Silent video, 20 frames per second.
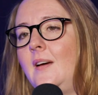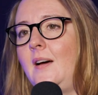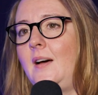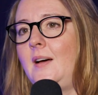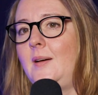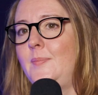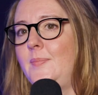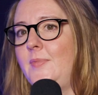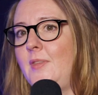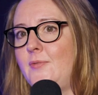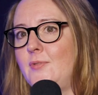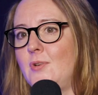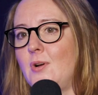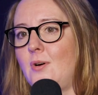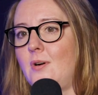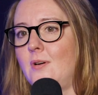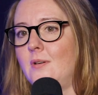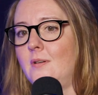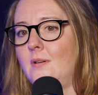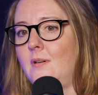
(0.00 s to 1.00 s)
They've
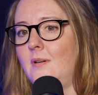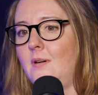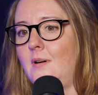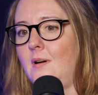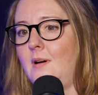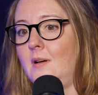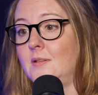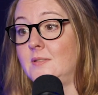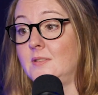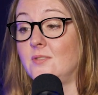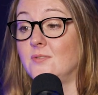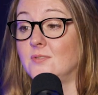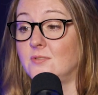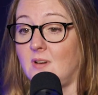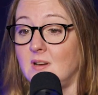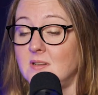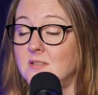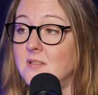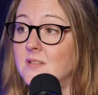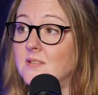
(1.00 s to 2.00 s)
got a skills
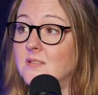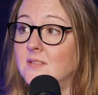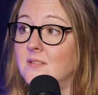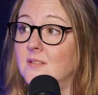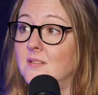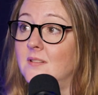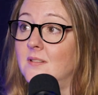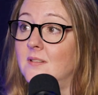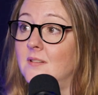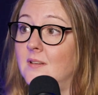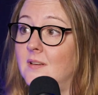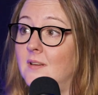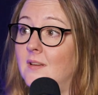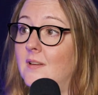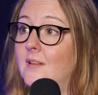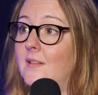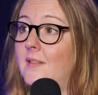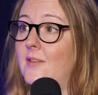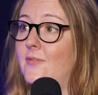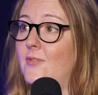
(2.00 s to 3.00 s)
crisis.
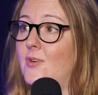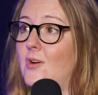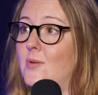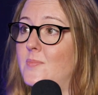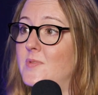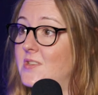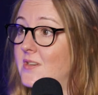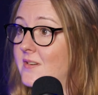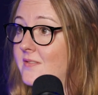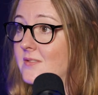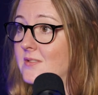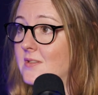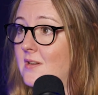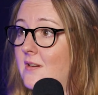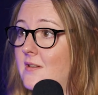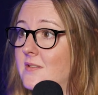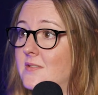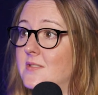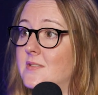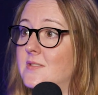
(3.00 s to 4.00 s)
They've got a materials
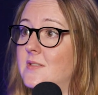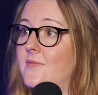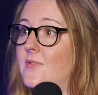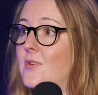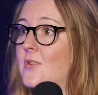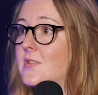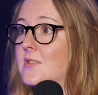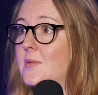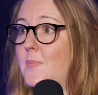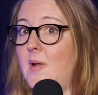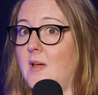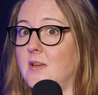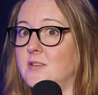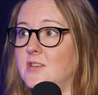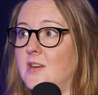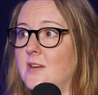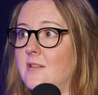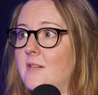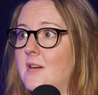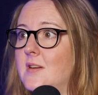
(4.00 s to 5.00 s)
crisis. They've got a supply
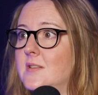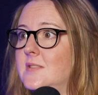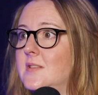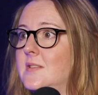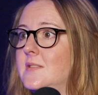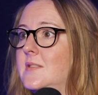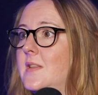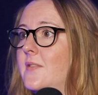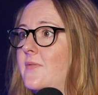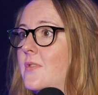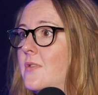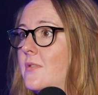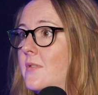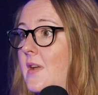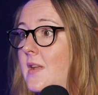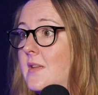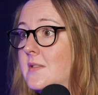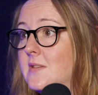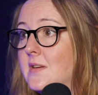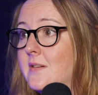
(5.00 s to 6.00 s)
chain crisis. They've got
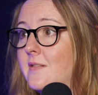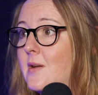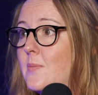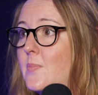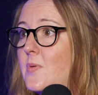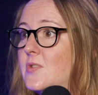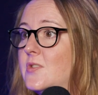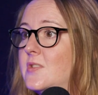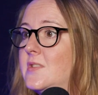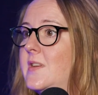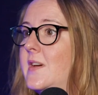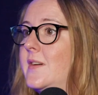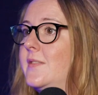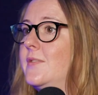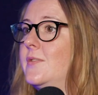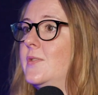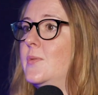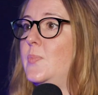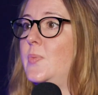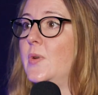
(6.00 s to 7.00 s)
net zero pushing down
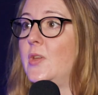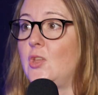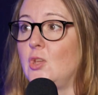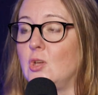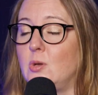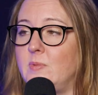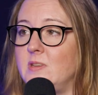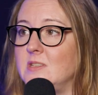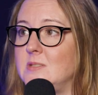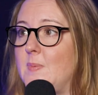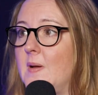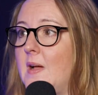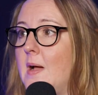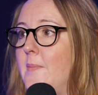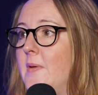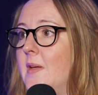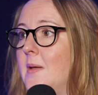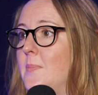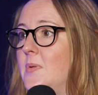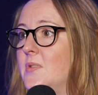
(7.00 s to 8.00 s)
on them. Procurement is
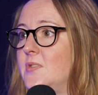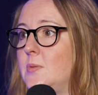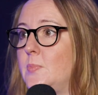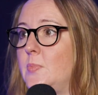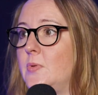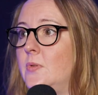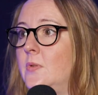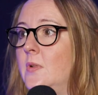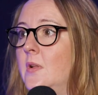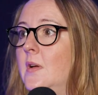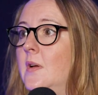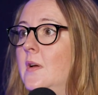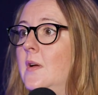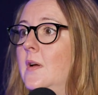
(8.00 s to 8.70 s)
becoming impossible.